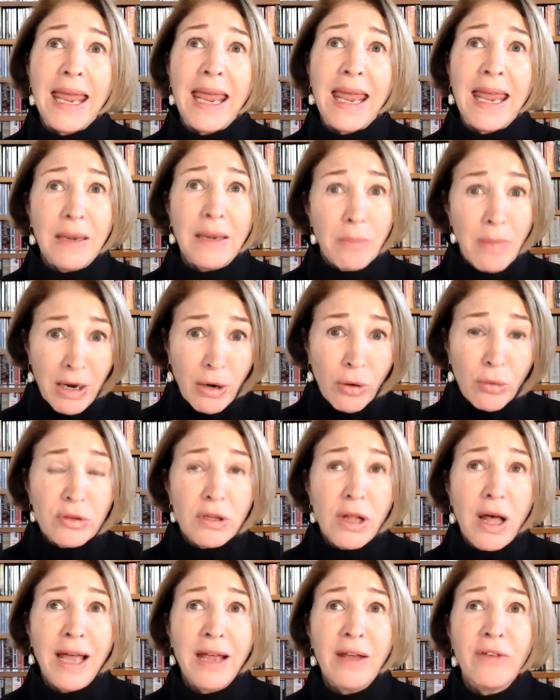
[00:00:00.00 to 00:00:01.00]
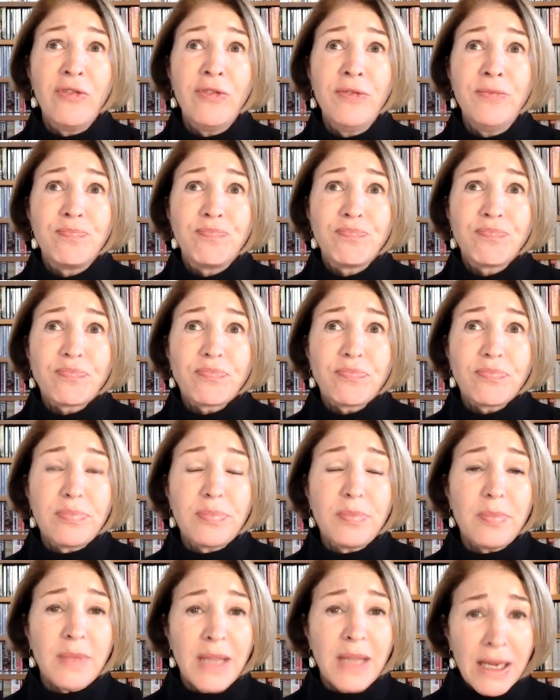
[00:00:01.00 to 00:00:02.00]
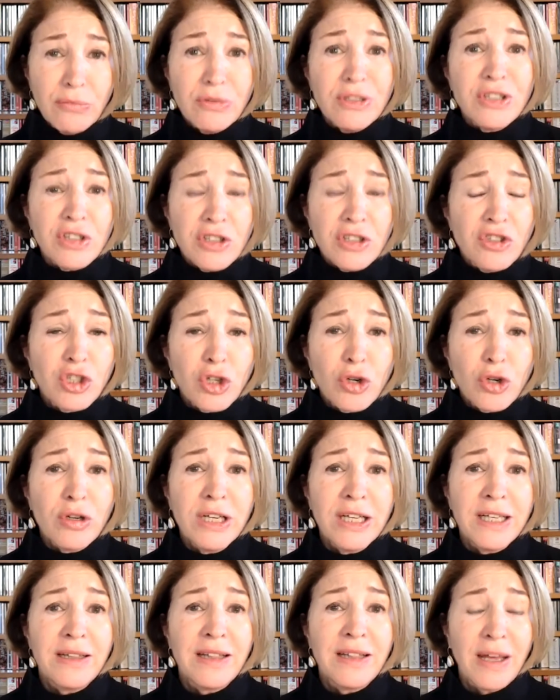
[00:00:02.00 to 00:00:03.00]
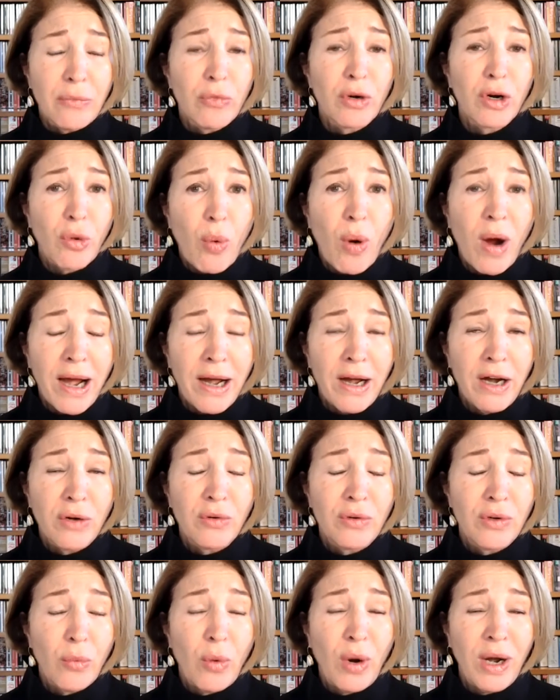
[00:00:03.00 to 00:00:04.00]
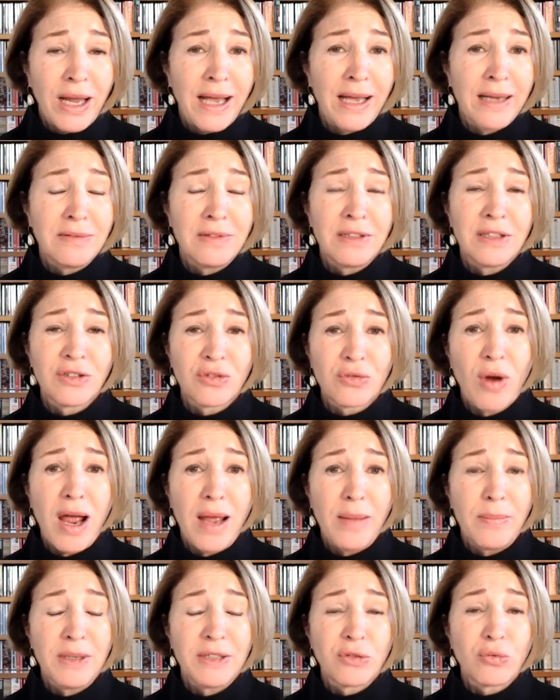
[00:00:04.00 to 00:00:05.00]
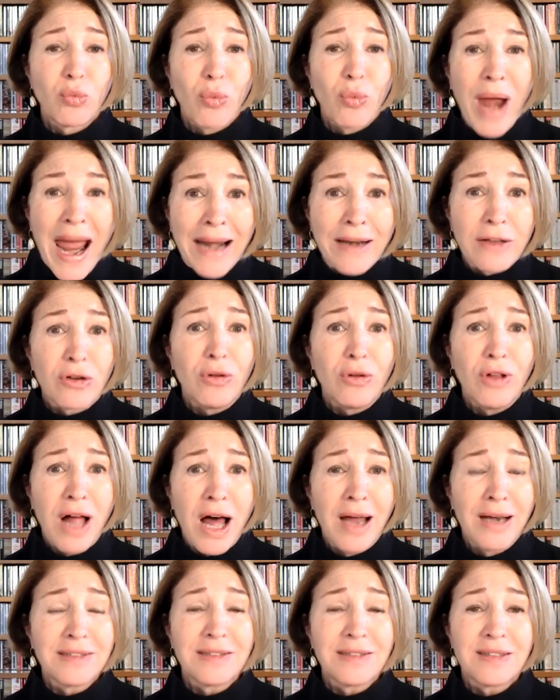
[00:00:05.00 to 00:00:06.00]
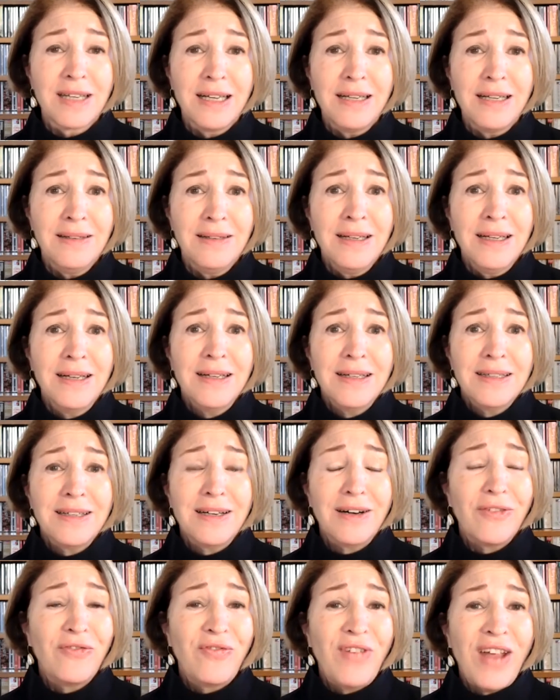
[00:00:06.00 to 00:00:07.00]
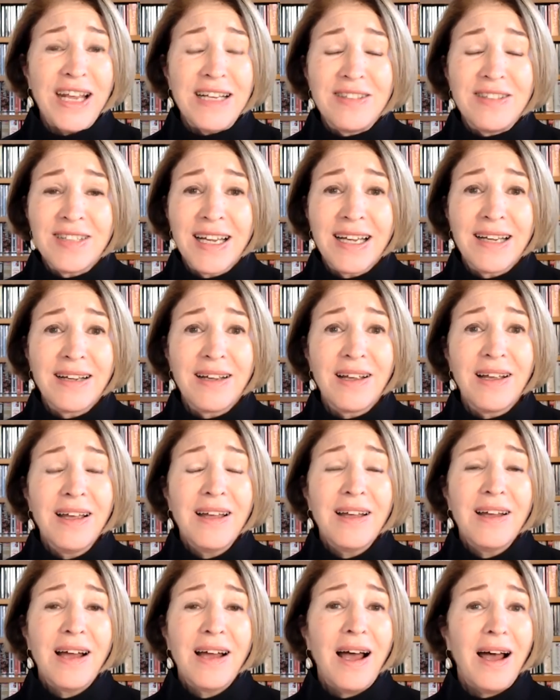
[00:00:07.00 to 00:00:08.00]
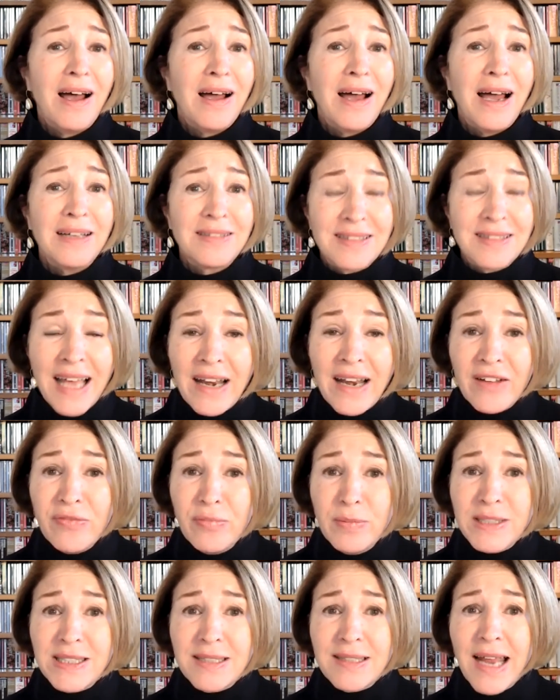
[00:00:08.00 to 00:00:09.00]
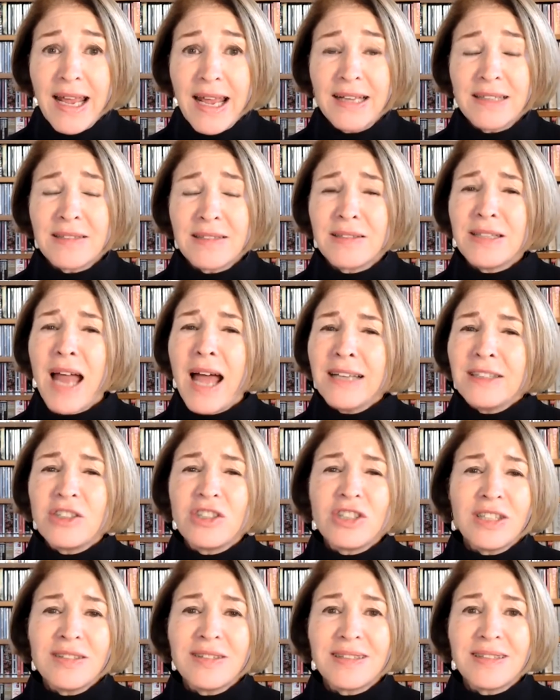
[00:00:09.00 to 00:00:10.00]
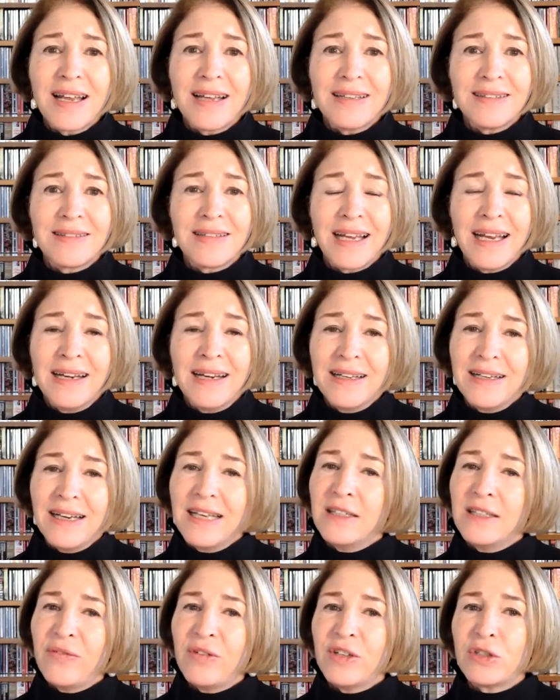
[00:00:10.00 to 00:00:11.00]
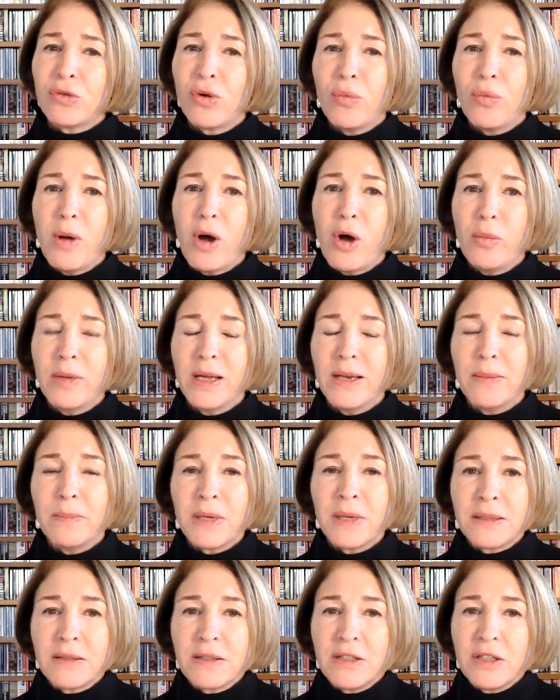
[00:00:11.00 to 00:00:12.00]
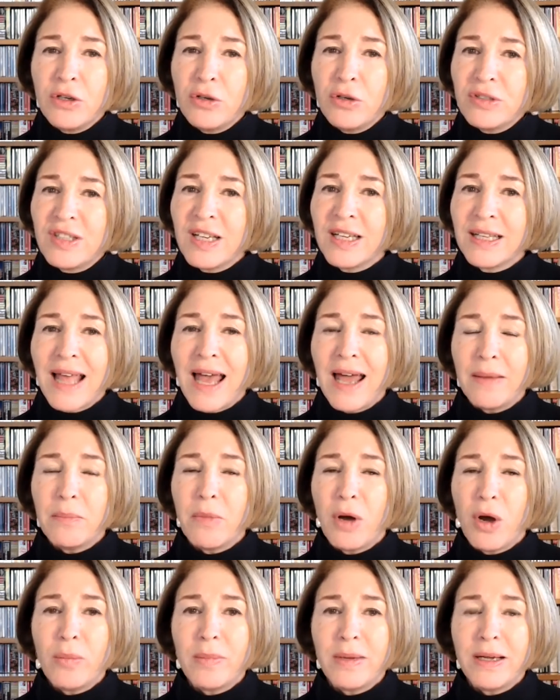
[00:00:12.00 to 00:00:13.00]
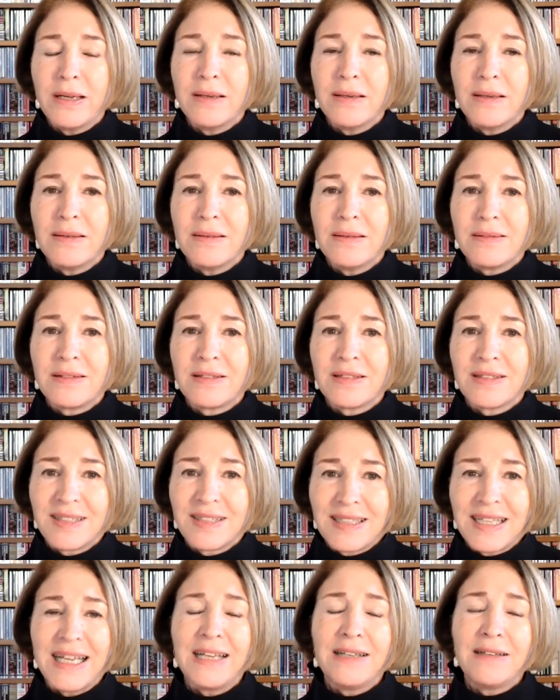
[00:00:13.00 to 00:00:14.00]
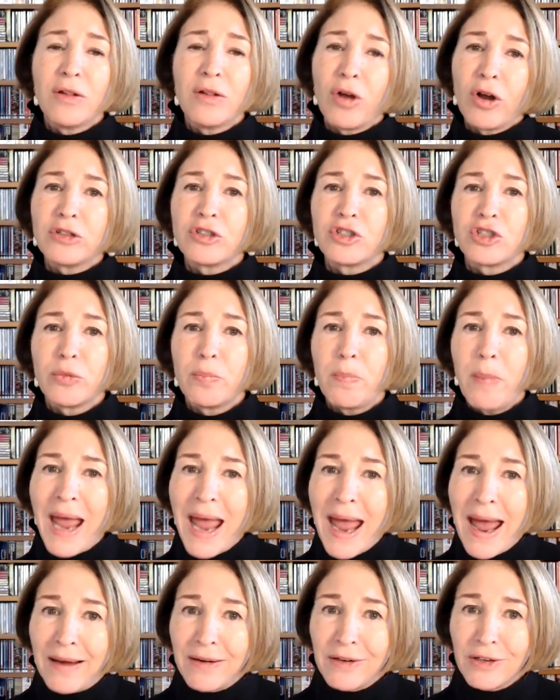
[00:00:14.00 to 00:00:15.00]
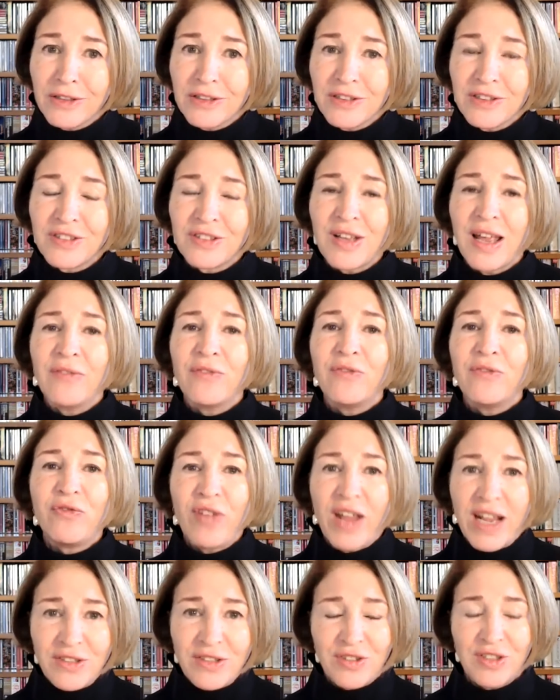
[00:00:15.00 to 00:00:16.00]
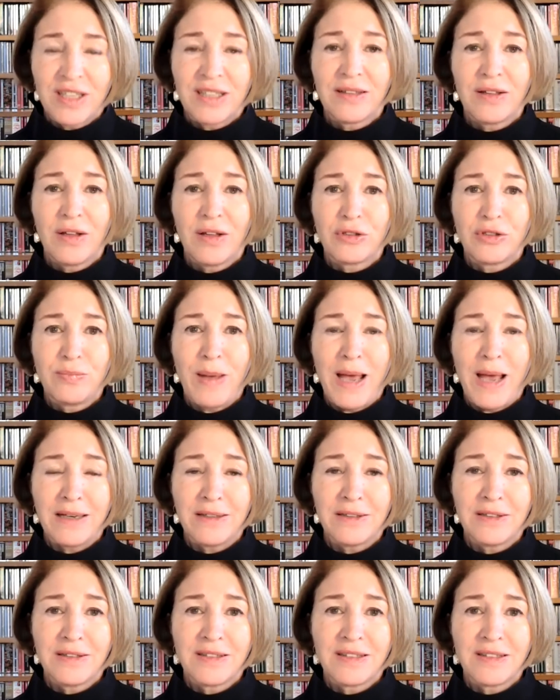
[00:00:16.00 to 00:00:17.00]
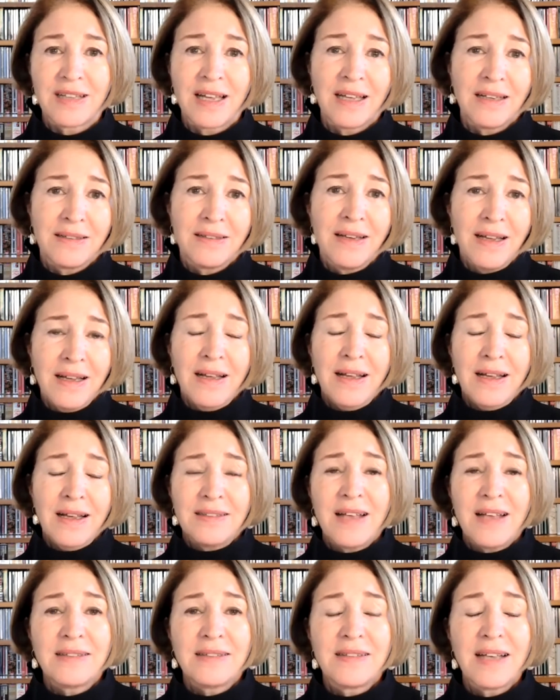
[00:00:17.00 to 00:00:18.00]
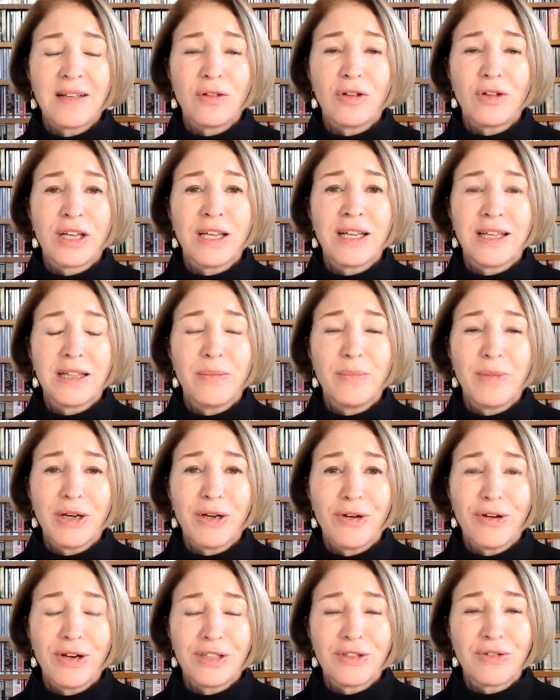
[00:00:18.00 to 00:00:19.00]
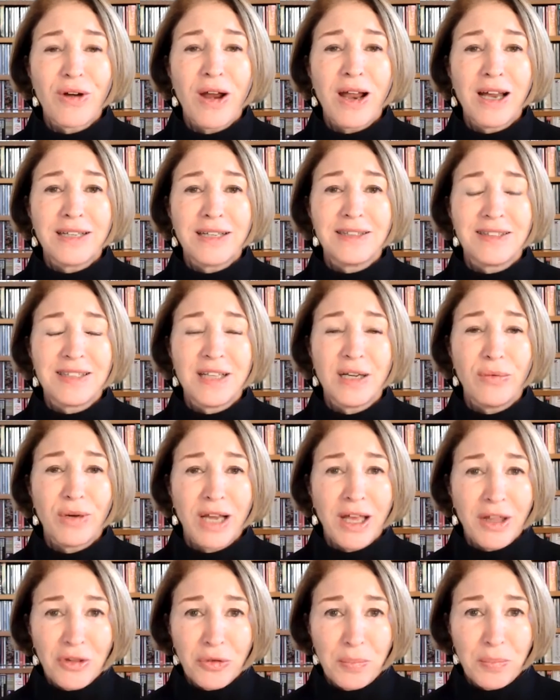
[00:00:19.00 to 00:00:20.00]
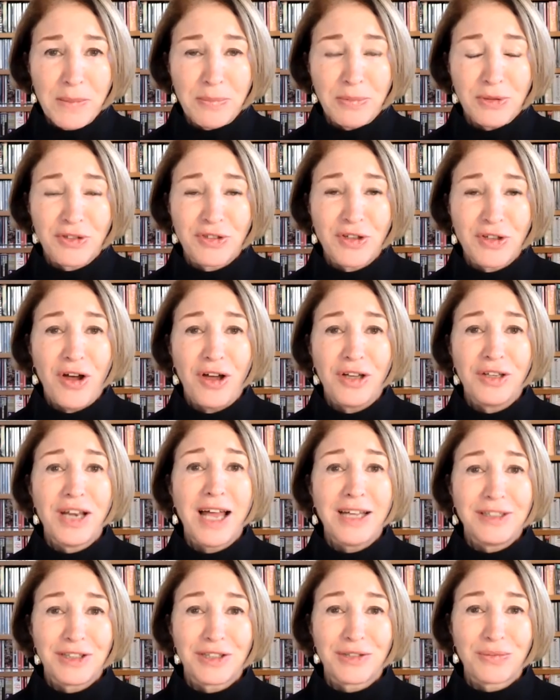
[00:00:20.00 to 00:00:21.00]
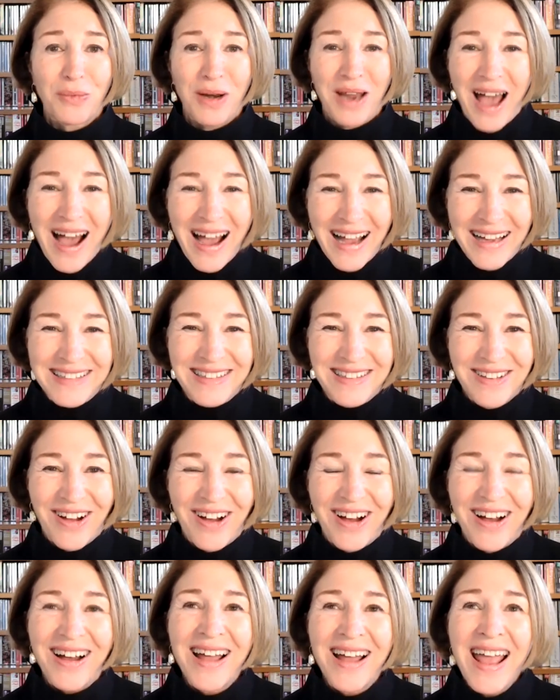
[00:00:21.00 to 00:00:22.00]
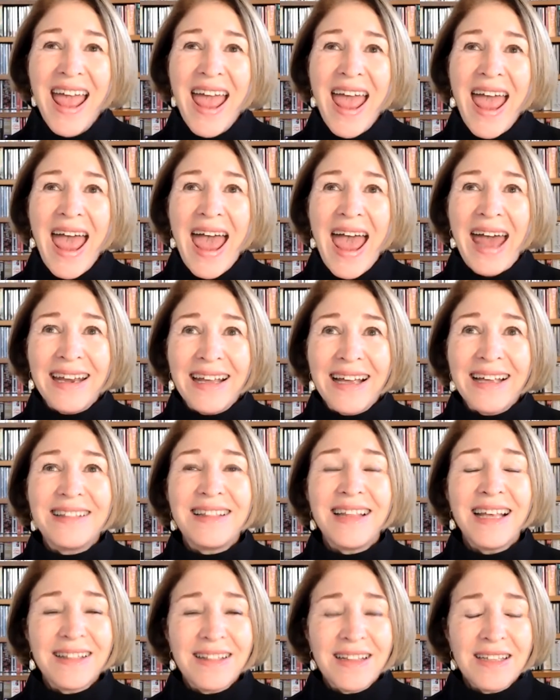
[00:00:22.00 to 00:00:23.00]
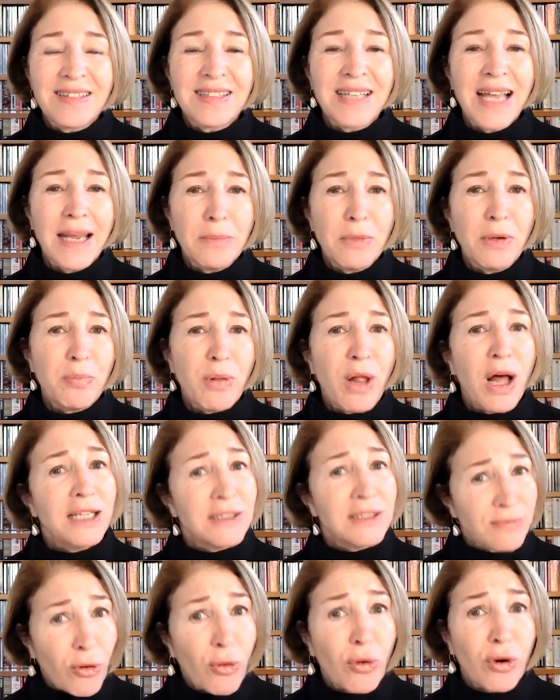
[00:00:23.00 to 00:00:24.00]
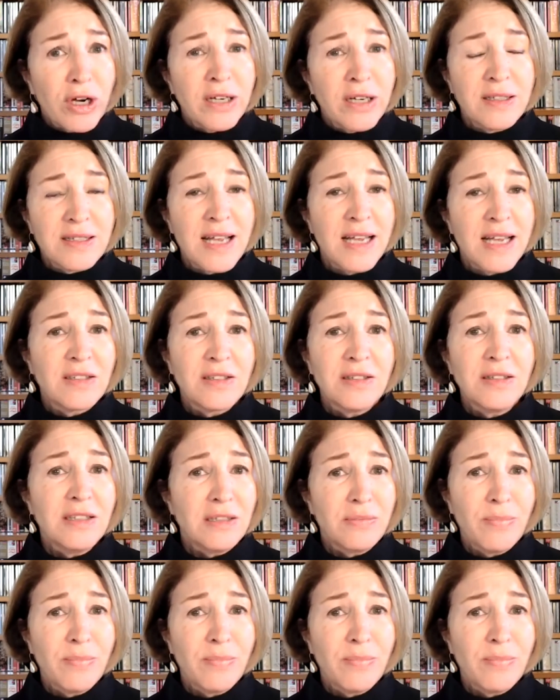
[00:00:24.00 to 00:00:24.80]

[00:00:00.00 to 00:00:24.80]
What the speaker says: In my own life, it was a journey that required what I describe as radical honesty, facing a set of mistakes, not just as in an individual moment, but using that moment to see larger patterns and facing those patterns. And as I say, looking in the mirror and trying to see what other people saw, not just what I saw. And I think the same applies for organizations.